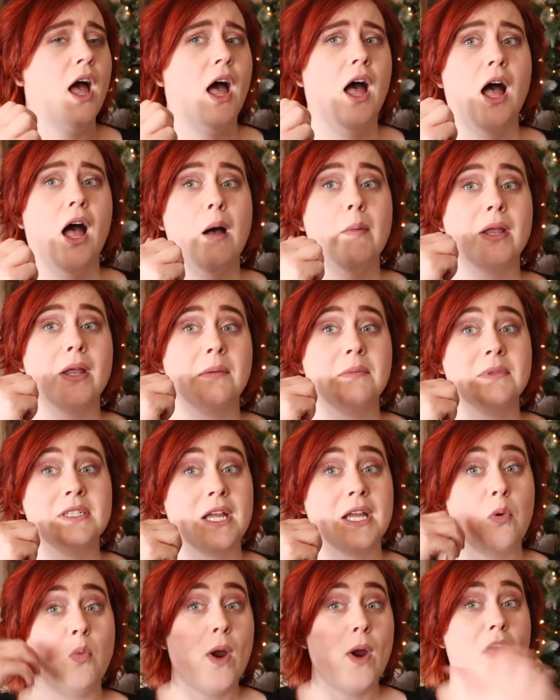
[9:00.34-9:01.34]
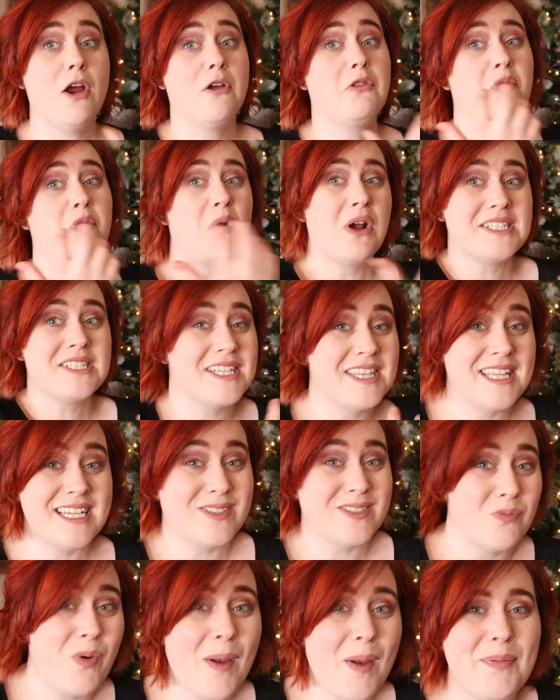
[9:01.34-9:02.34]
And I'm like, where are the rest of
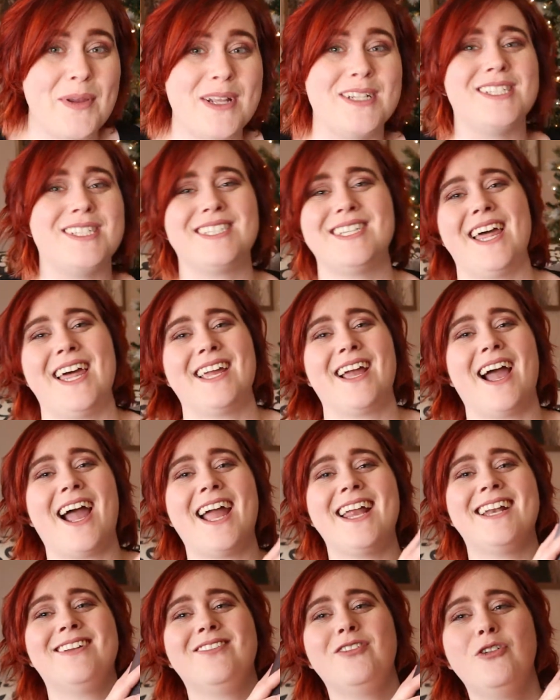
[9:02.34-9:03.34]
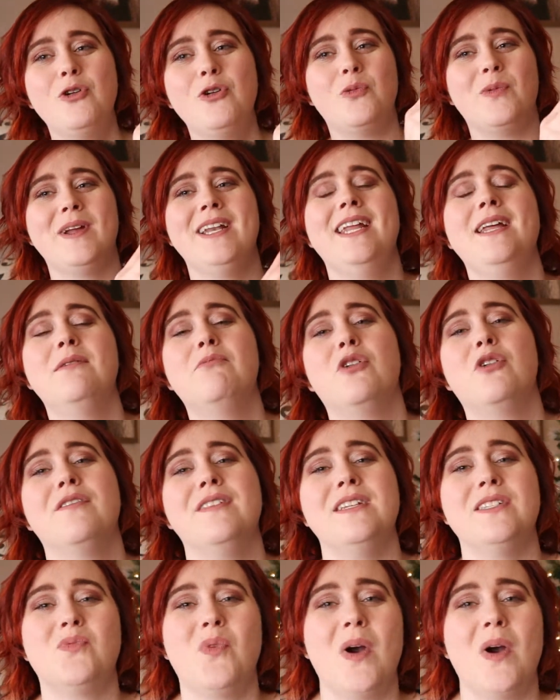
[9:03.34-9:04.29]
these weapons? Like, we need more of these